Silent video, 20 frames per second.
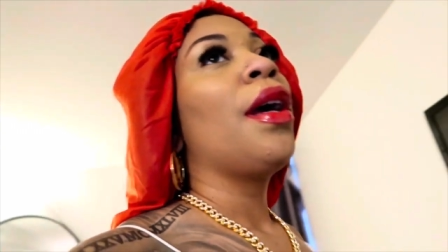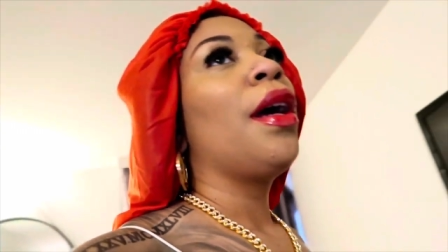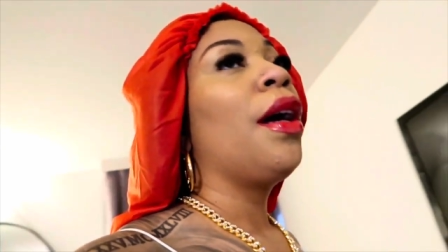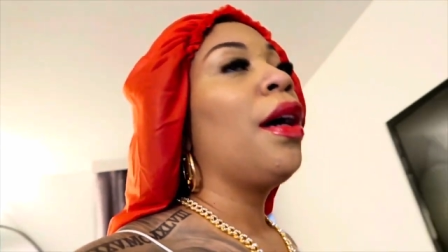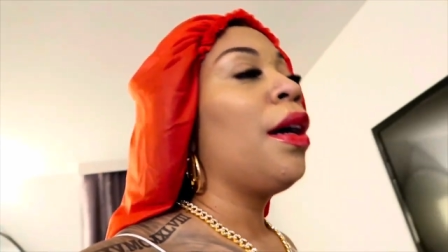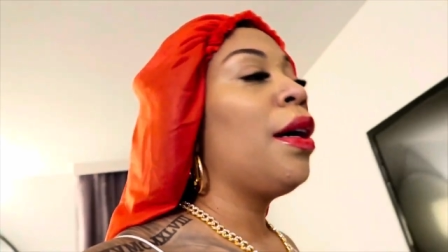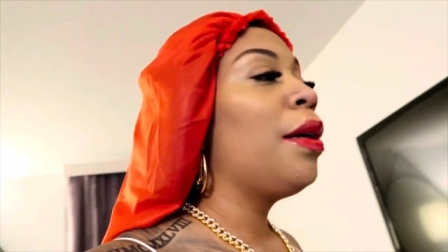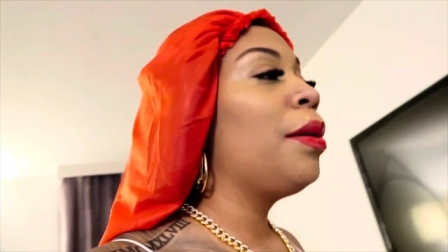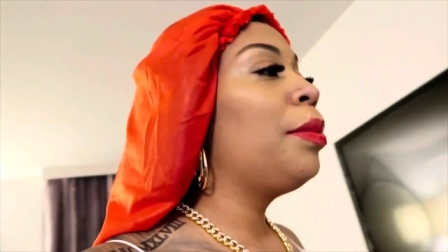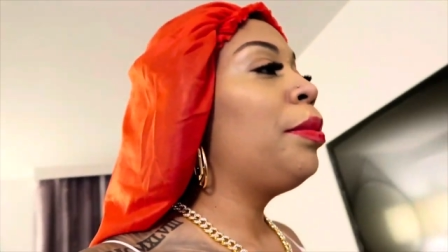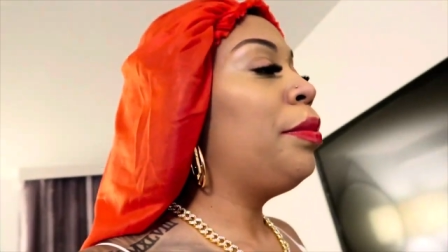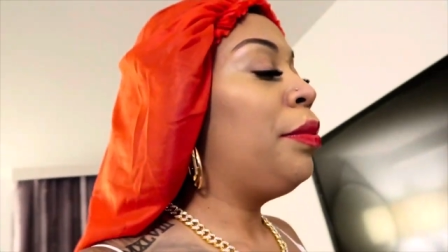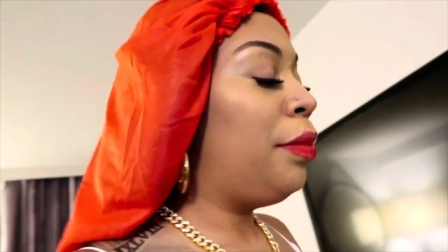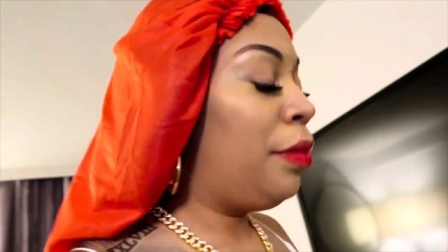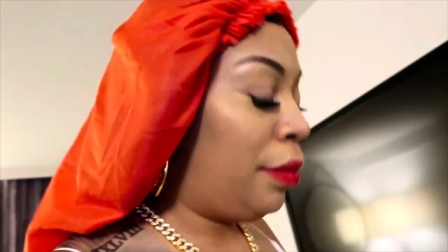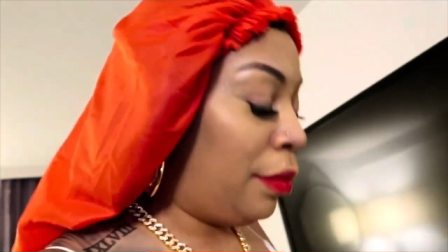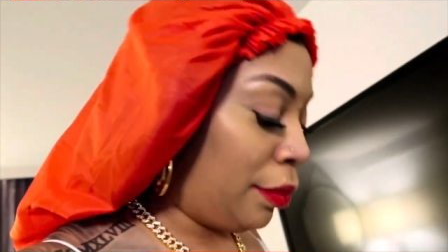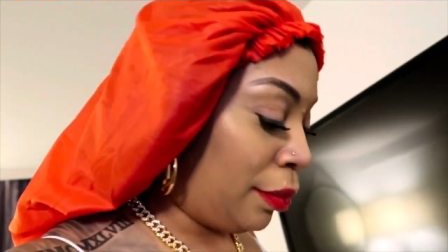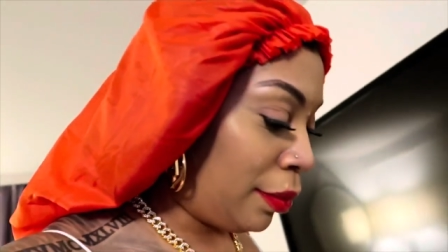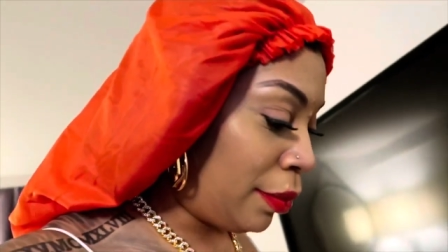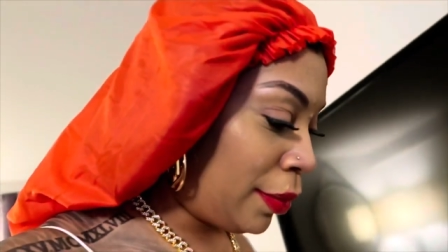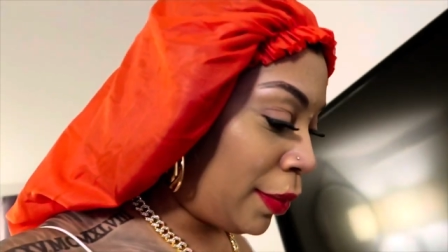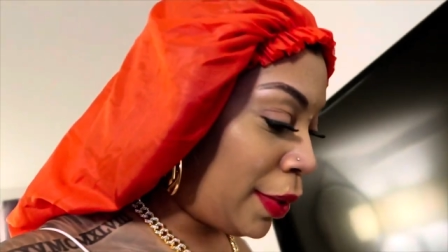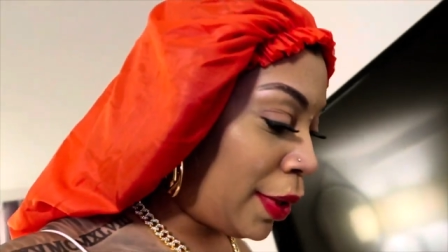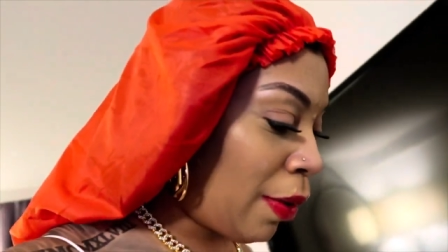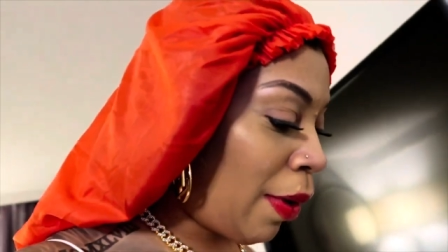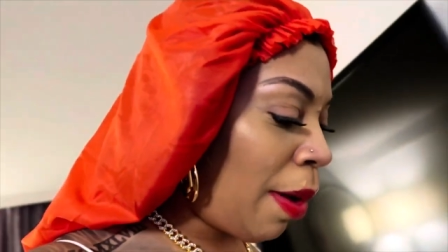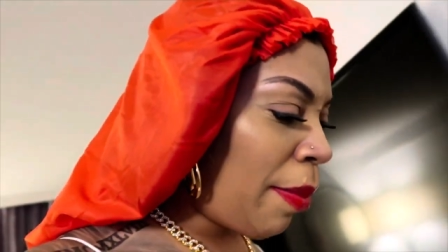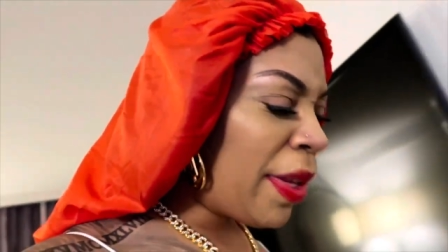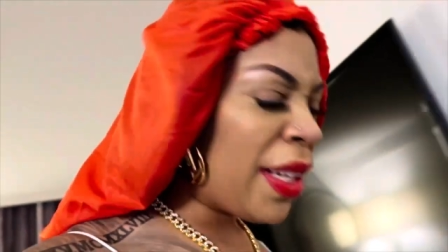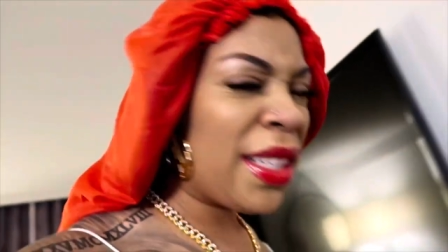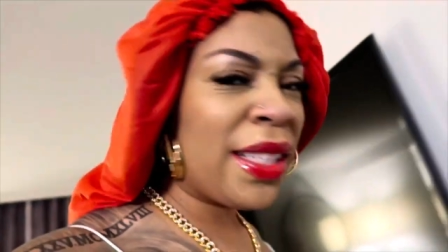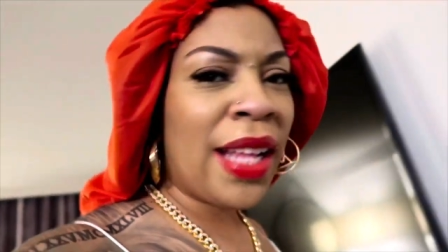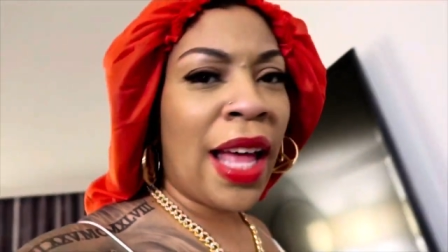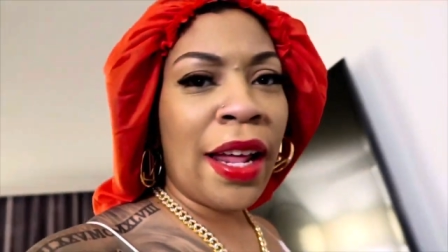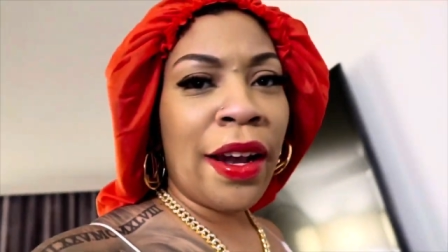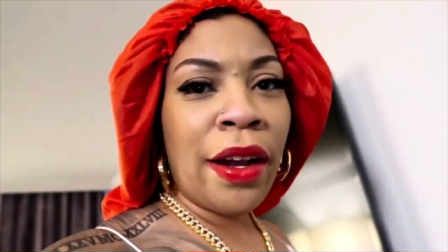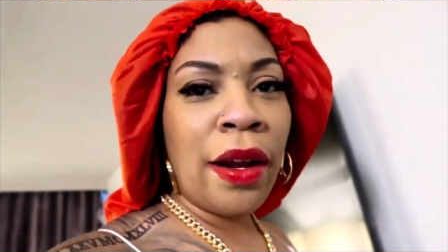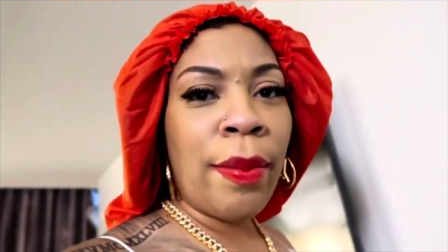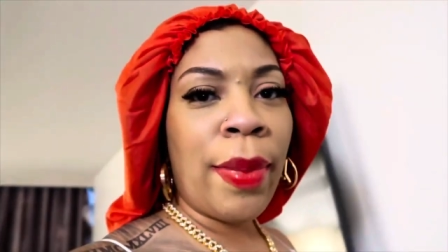Um, so I'm
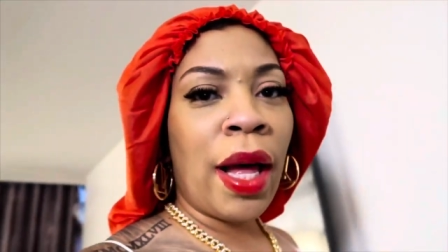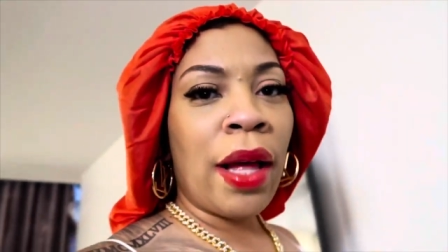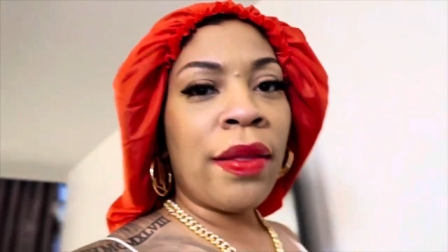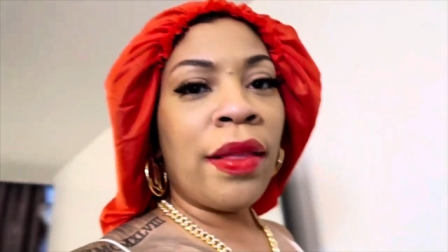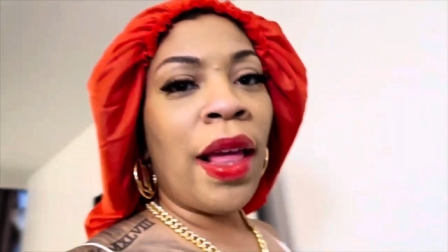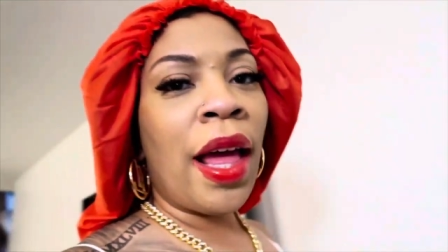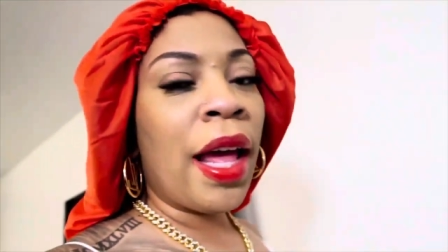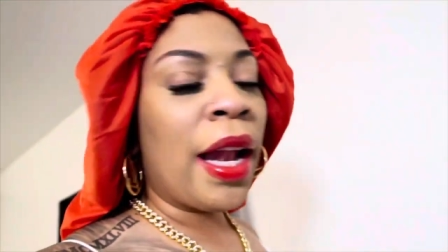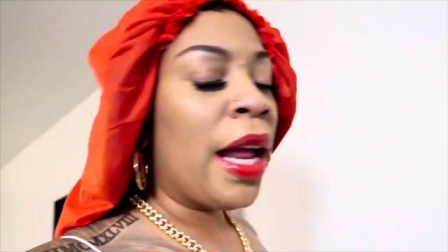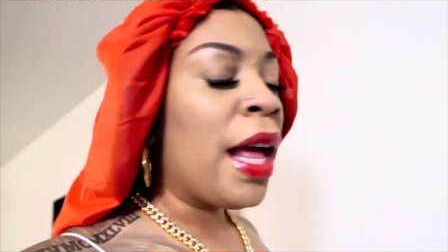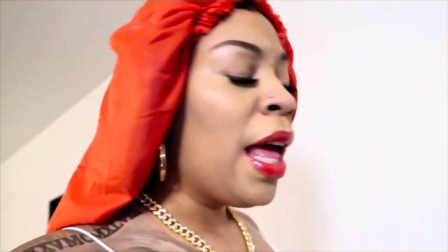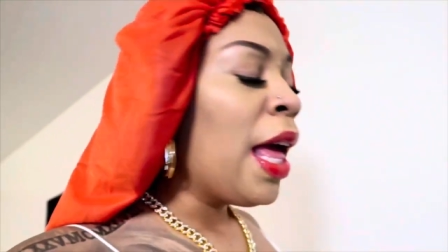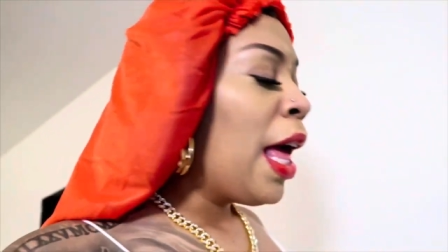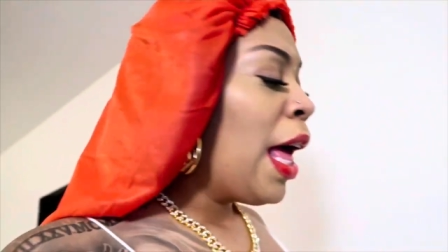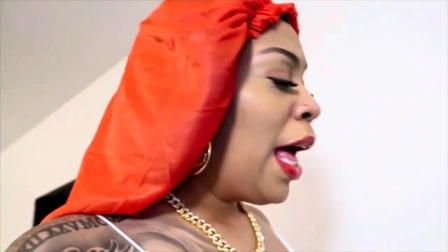excited about that.